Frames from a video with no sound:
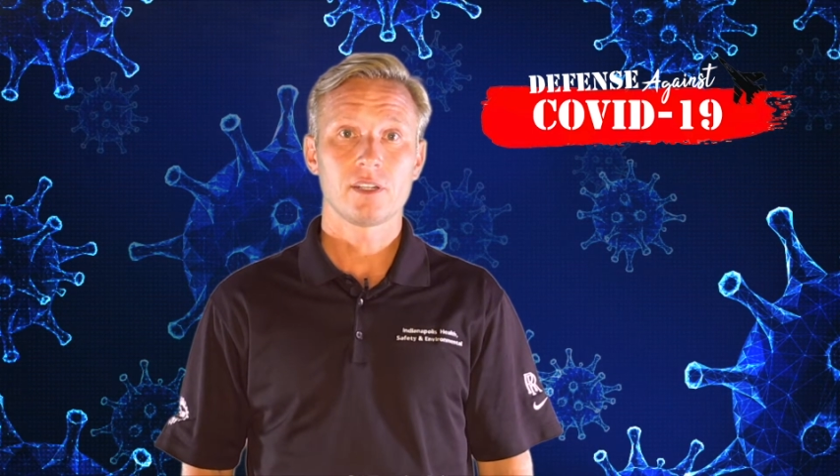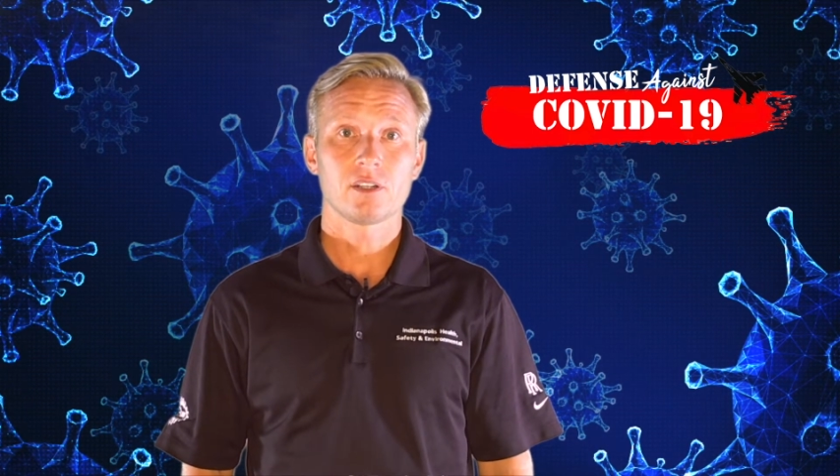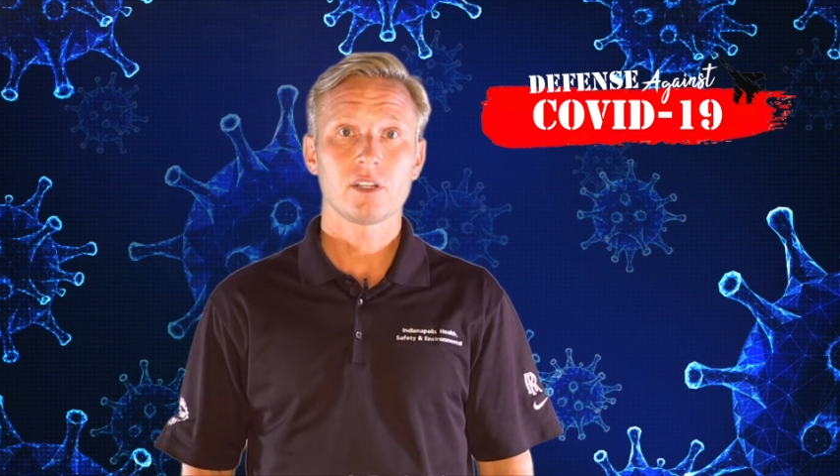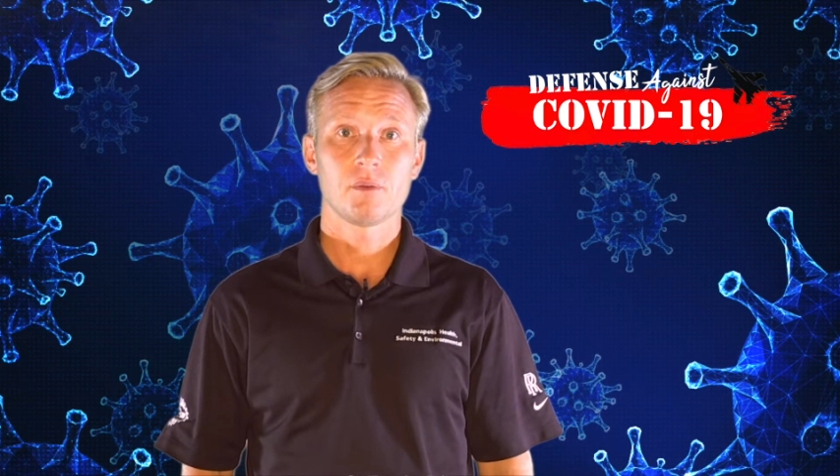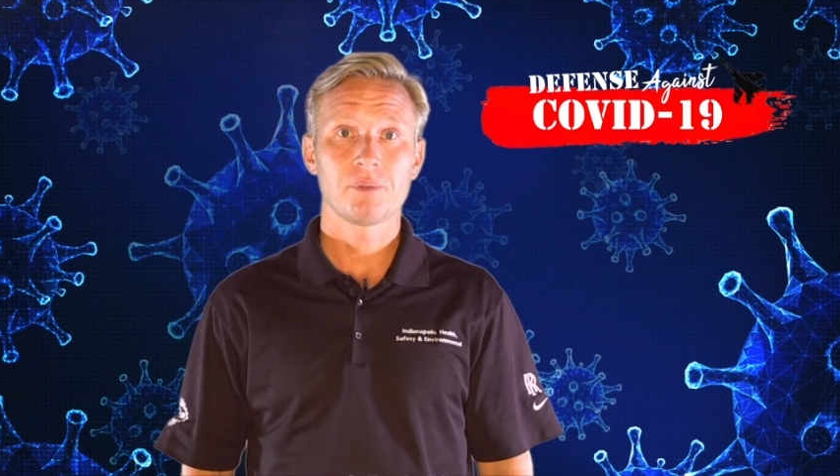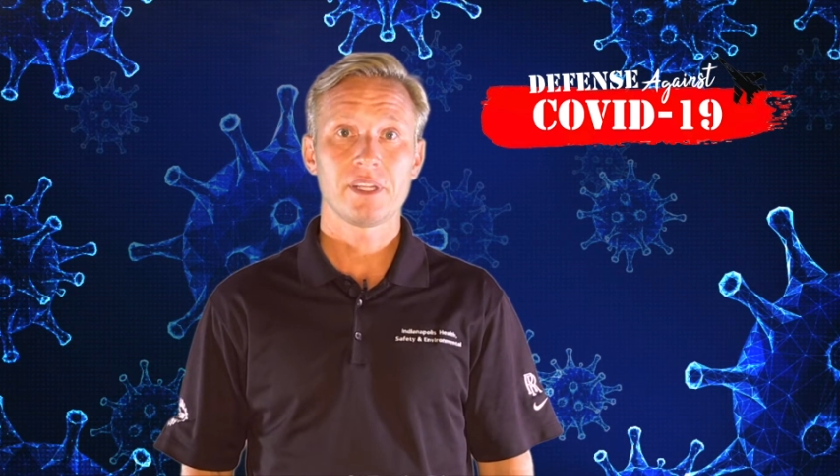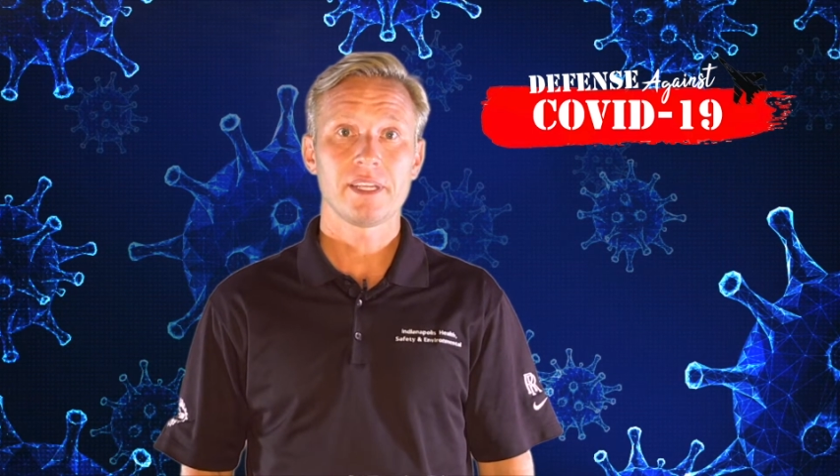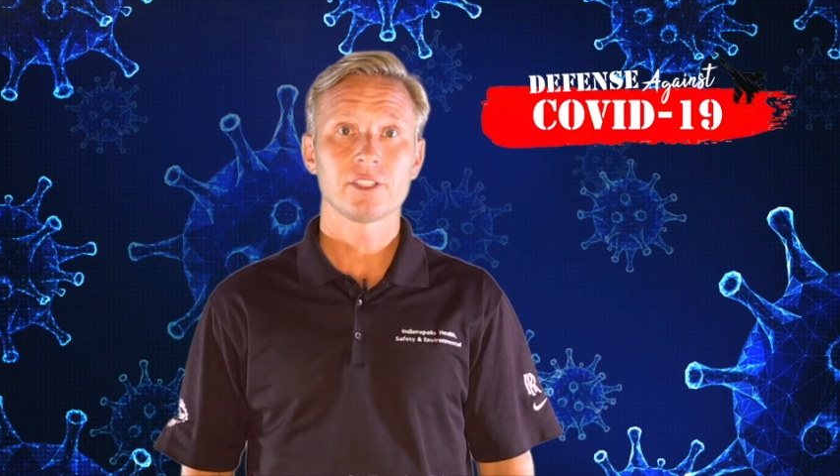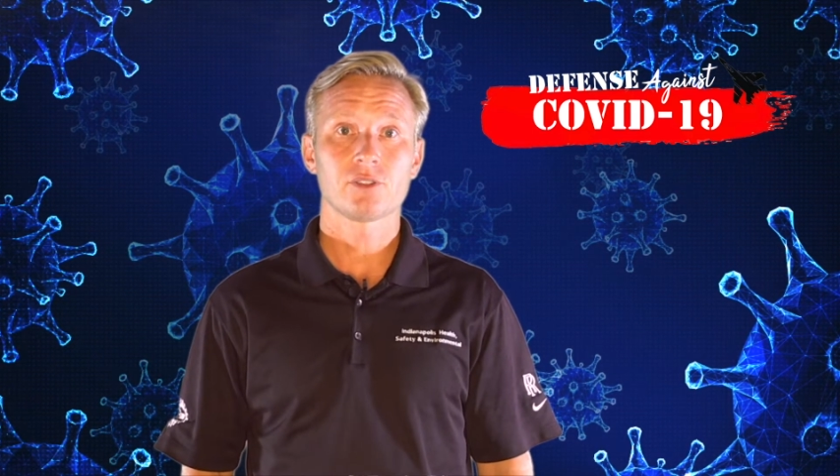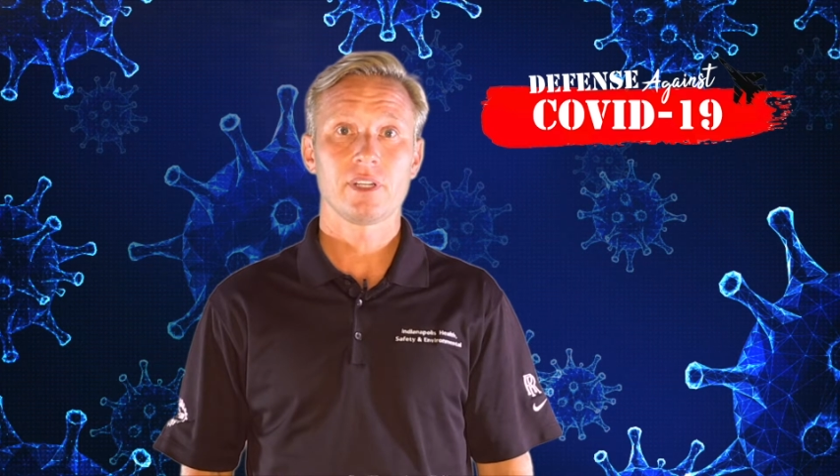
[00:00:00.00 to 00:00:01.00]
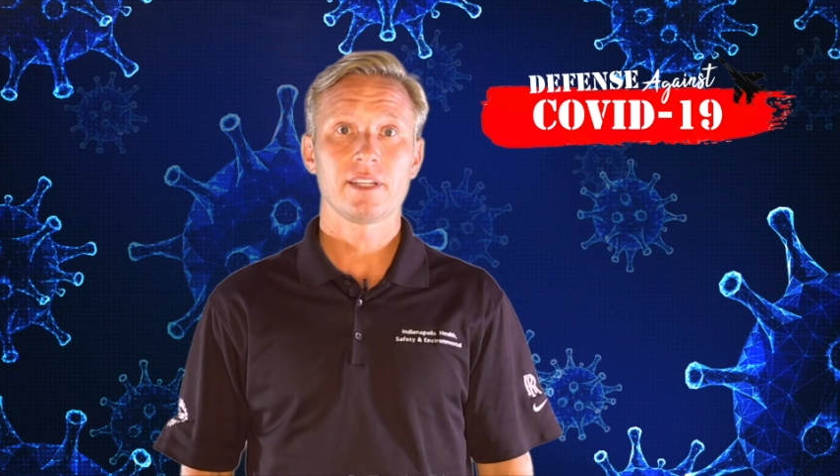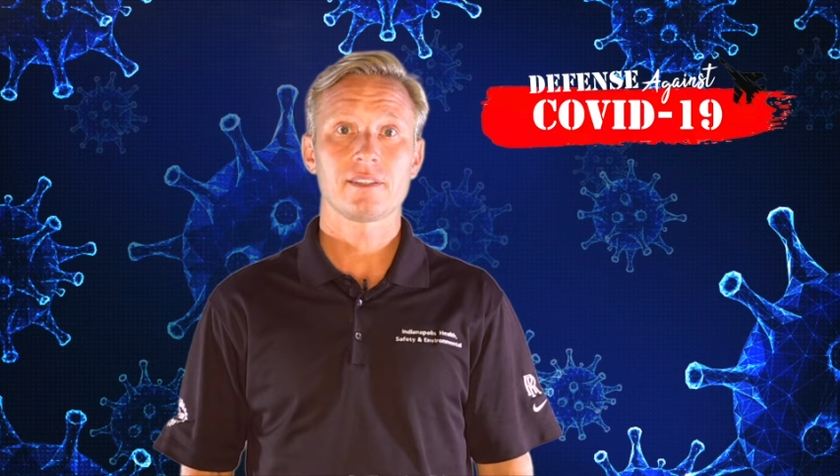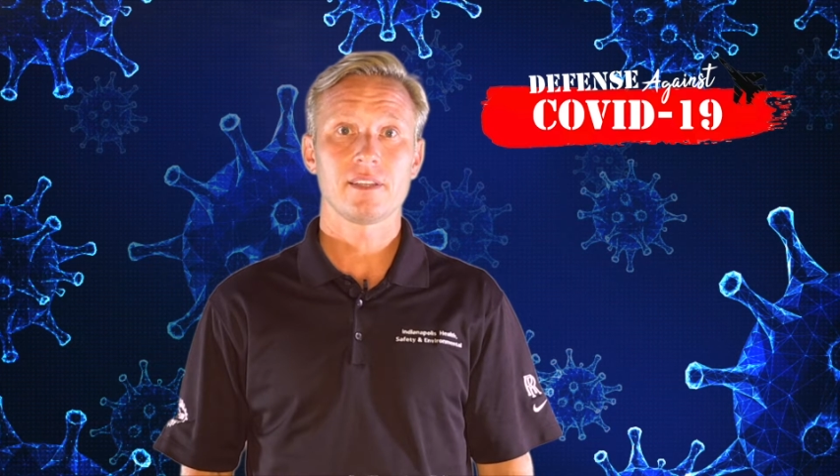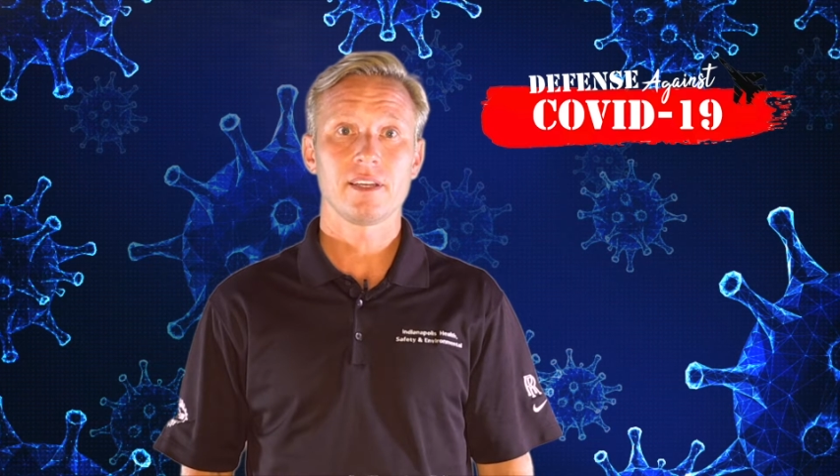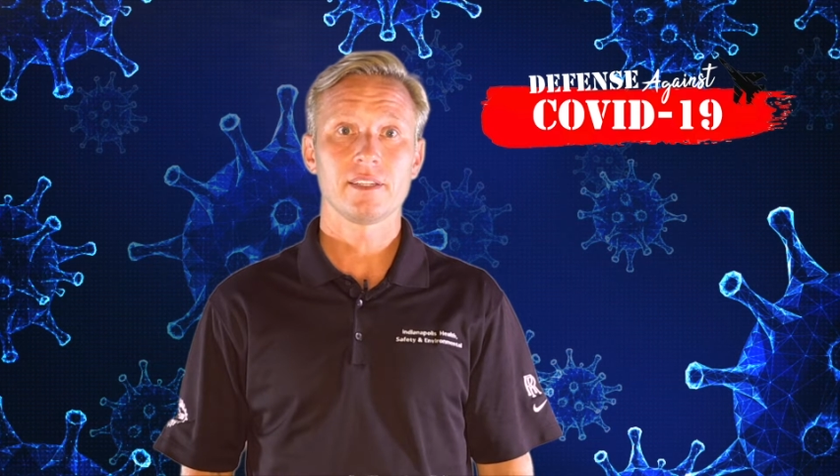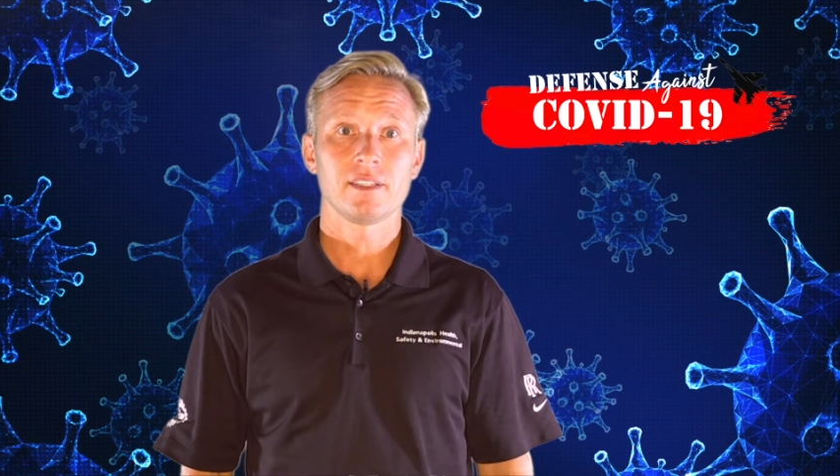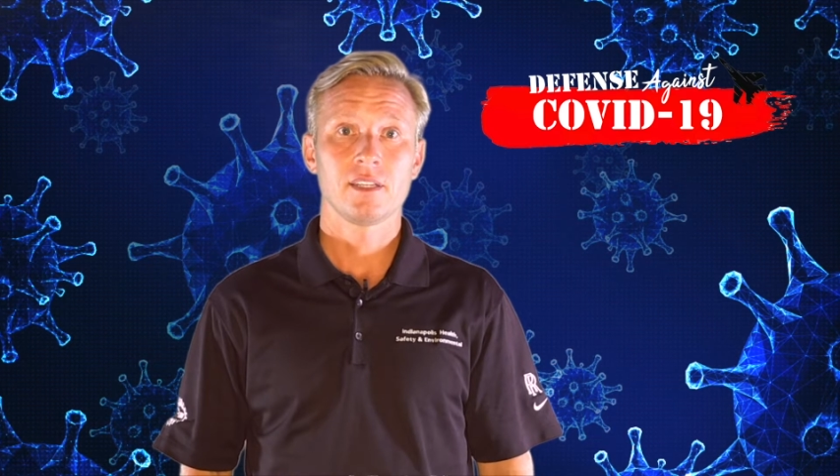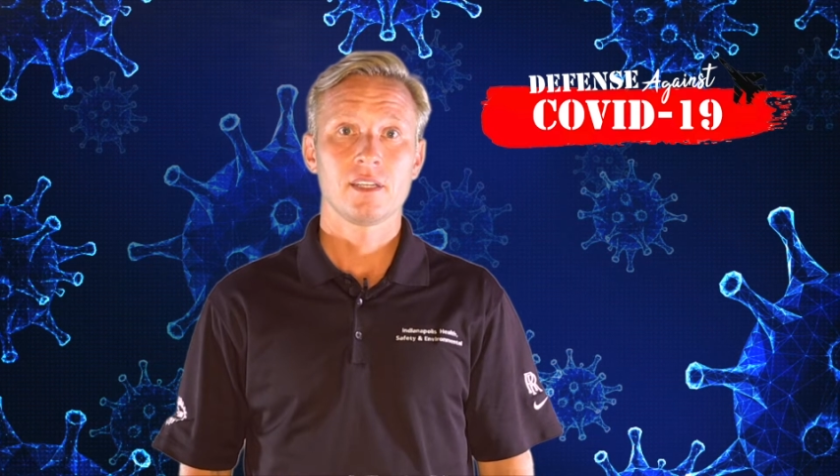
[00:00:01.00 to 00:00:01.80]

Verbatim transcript: our company intranet site